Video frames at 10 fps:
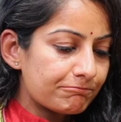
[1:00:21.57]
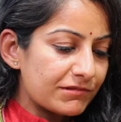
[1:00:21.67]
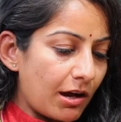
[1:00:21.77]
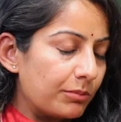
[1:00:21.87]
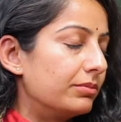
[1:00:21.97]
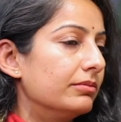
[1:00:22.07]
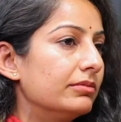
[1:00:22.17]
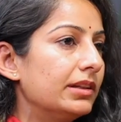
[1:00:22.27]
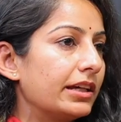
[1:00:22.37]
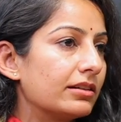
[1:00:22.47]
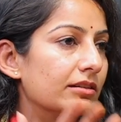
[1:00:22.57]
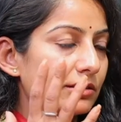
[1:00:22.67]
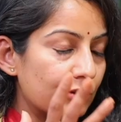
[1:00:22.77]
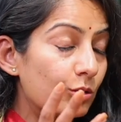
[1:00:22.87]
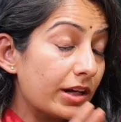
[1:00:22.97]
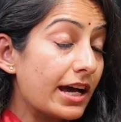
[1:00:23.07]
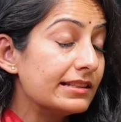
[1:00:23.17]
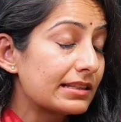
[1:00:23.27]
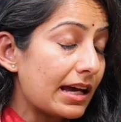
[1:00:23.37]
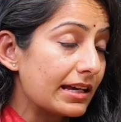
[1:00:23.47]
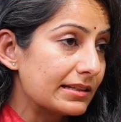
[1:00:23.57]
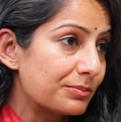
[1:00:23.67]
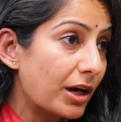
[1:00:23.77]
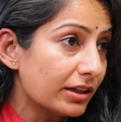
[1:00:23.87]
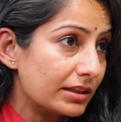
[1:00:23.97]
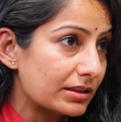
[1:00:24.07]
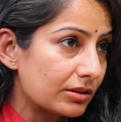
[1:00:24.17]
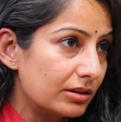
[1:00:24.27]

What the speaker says: tub, like a cold ice bucket,